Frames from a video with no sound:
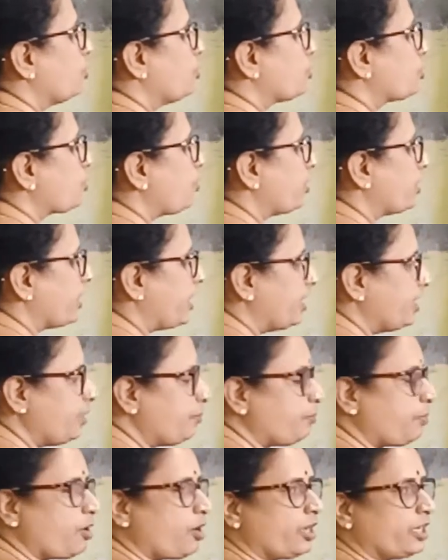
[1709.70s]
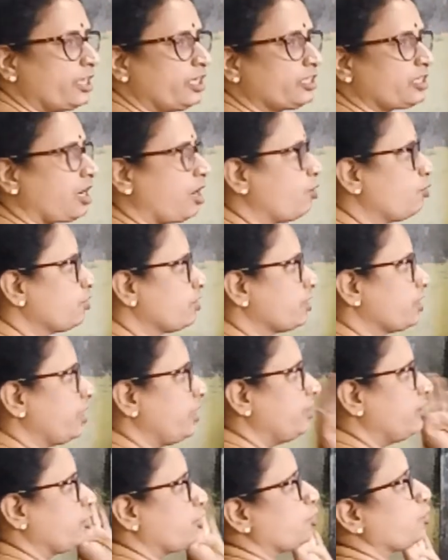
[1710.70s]
So at any point
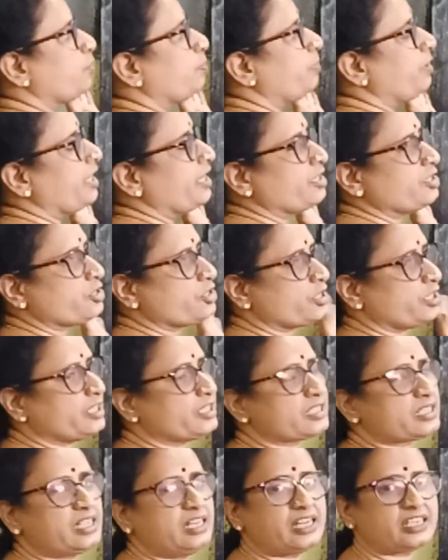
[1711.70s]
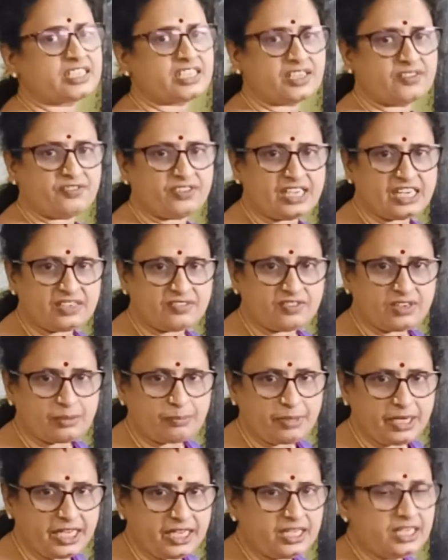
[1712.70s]
outside the two plane sheets electric field will
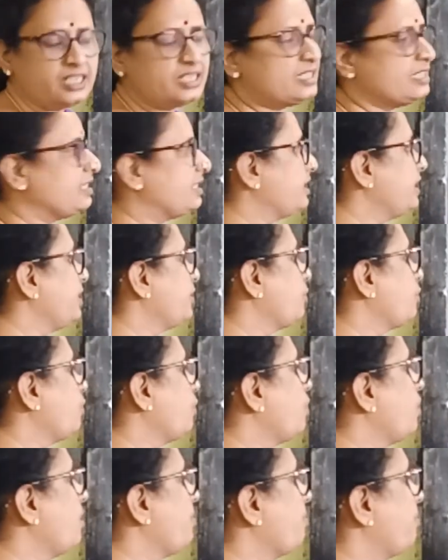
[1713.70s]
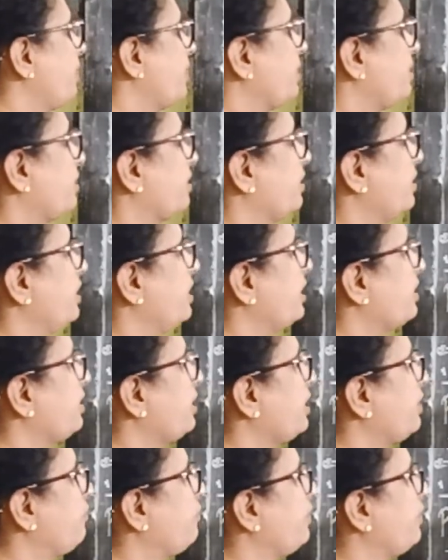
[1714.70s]
be 0, but
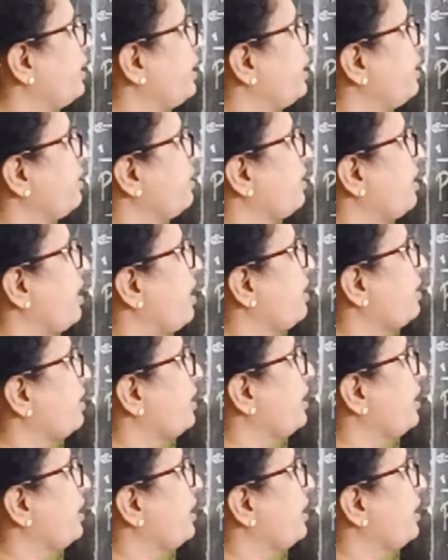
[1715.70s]
electric field at